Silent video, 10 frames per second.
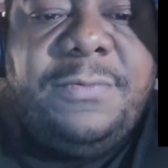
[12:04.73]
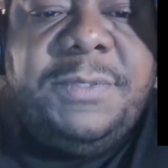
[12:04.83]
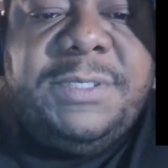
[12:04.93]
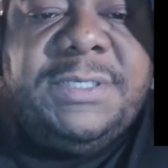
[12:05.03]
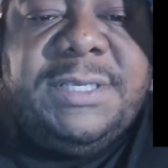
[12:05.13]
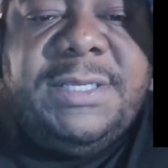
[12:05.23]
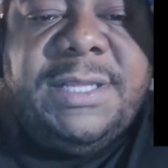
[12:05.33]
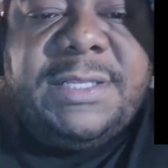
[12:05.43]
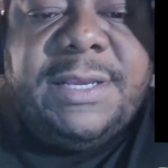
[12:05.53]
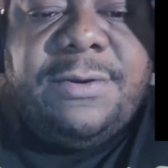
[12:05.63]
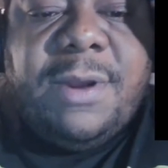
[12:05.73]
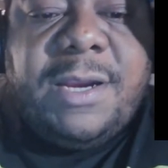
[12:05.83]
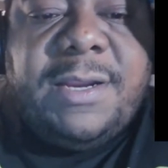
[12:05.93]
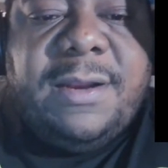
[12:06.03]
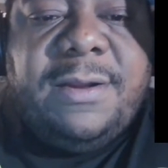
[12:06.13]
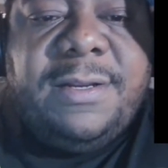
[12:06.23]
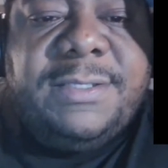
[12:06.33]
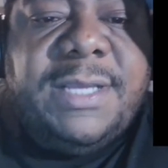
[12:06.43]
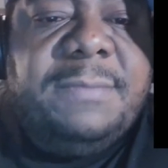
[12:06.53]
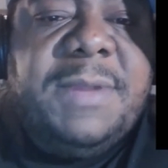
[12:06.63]
hope to see that they crack down on
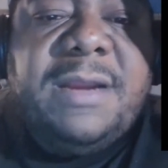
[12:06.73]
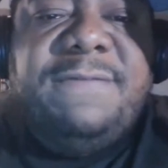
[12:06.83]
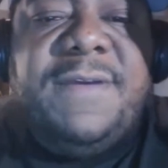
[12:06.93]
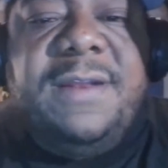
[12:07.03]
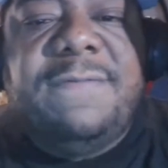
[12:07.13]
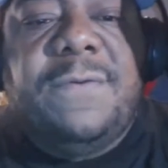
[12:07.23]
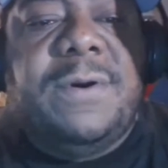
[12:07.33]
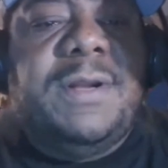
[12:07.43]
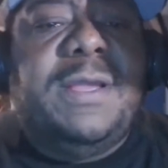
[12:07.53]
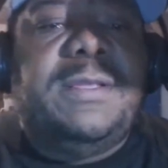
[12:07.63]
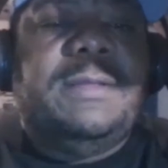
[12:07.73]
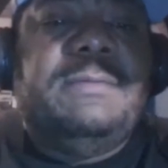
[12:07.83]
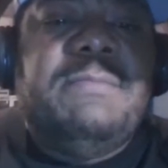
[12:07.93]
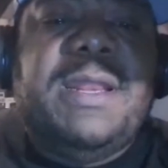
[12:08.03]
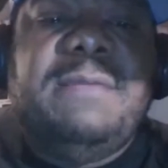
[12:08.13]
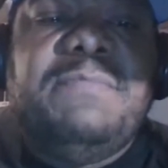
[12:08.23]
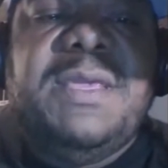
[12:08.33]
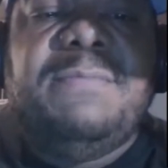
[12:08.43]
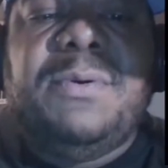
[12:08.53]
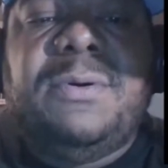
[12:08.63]
this. I'm not a fan of Fortnite, and many
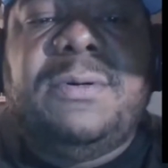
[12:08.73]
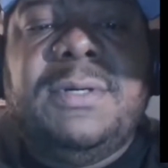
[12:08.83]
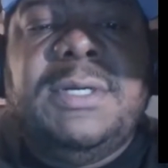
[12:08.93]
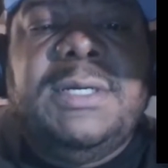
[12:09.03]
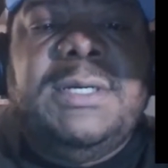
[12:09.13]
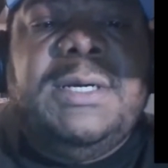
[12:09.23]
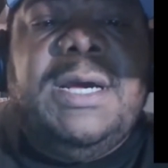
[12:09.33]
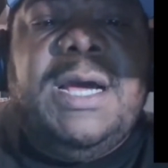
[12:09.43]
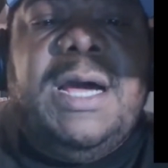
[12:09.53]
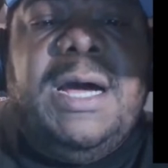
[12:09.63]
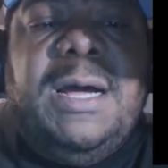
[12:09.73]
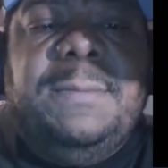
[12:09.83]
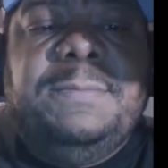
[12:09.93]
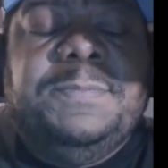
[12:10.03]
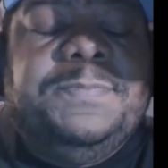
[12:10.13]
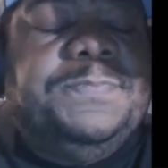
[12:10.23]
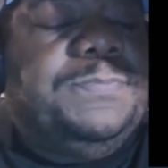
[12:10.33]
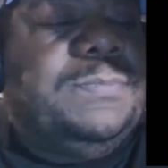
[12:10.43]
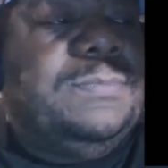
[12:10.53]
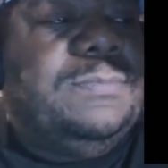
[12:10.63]
people um,
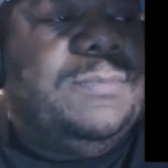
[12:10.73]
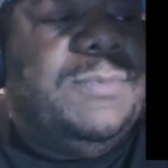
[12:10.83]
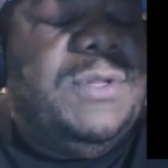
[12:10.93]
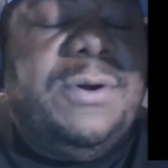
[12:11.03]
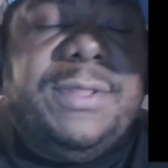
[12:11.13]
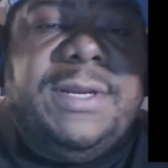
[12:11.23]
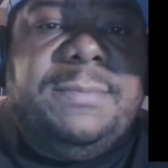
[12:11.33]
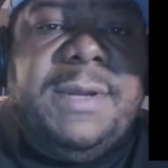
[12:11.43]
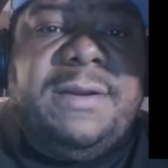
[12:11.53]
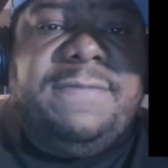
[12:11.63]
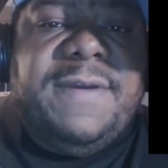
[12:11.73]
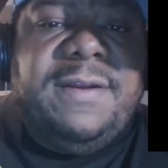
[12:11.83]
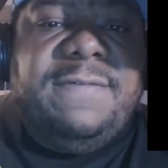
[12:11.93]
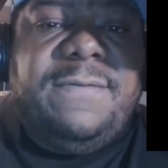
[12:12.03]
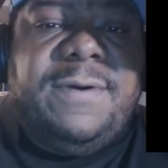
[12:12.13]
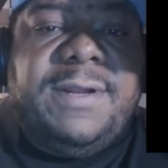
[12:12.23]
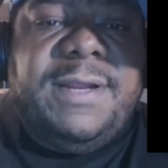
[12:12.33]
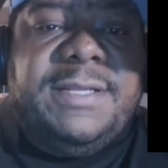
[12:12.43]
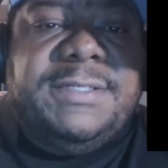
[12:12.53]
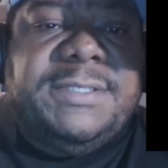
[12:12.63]
know that I'm not a fan of
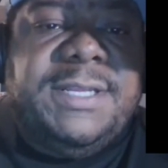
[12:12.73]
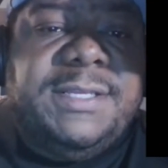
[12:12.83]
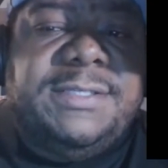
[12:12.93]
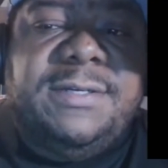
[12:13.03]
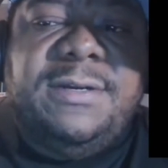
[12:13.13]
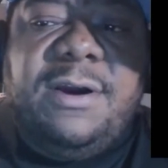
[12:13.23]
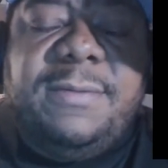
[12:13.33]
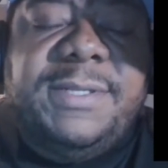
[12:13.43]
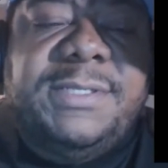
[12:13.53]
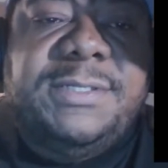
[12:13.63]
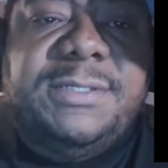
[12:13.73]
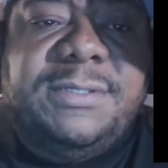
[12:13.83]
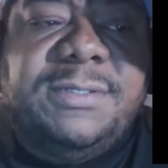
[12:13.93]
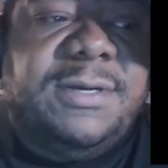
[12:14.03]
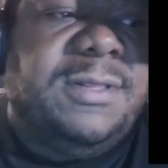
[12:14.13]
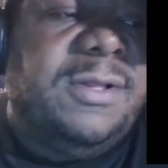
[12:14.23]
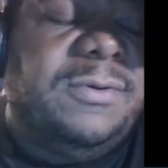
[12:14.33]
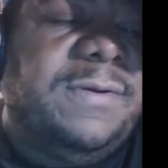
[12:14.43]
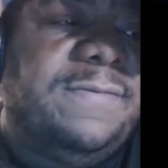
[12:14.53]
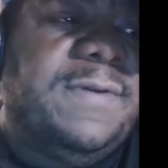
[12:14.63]
Fortnite. I just think it's garbage. It's a
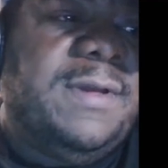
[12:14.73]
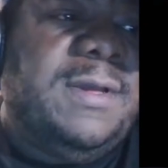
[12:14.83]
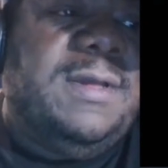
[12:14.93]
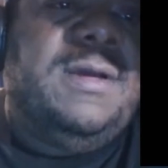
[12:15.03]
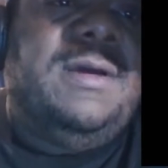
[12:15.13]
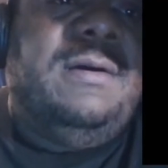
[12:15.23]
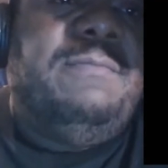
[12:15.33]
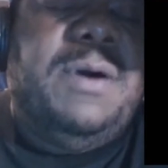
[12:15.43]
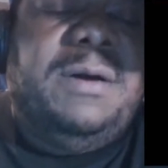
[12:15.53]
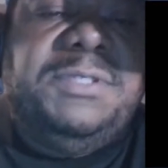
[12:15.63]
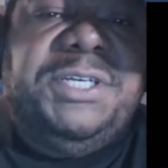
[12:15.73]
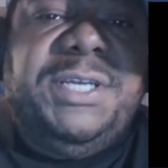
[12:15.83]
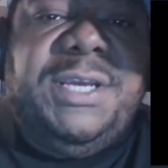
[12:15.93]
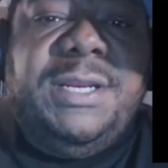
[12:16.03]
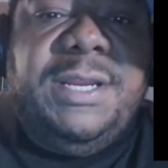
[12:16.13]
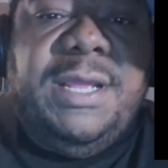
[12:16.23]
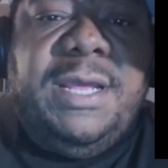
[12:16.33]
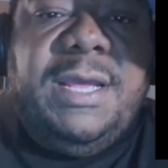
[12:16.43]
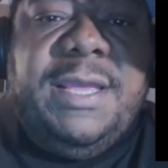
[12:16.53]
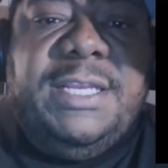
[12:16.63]
clone of PUBG and
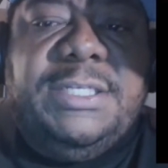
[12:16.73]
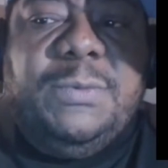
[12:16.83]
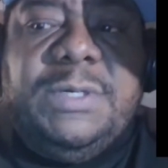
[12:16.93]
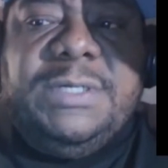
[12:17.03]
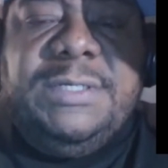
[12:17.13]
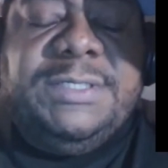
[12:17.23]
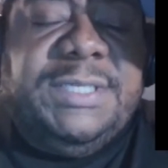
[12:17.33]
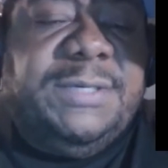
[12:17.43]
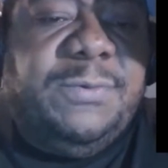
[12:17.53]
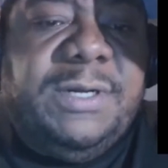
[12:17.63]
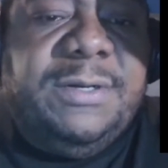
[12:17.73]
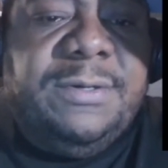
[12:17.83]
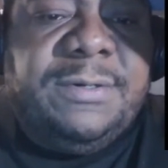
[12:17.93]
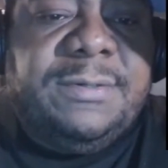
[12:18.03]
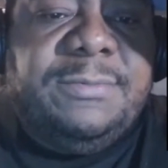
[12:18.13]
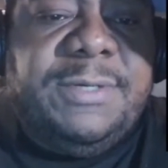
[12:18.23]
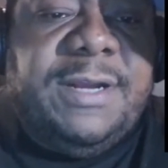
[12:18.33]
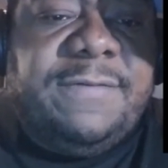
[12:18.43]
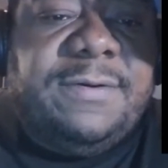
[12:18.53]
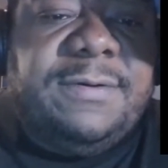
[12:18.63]
H1Z1 or
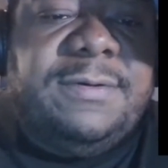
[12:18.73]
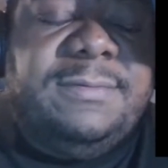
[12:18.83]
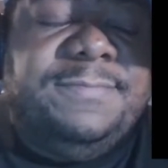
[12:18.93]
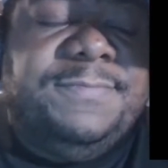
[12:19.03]
whatever.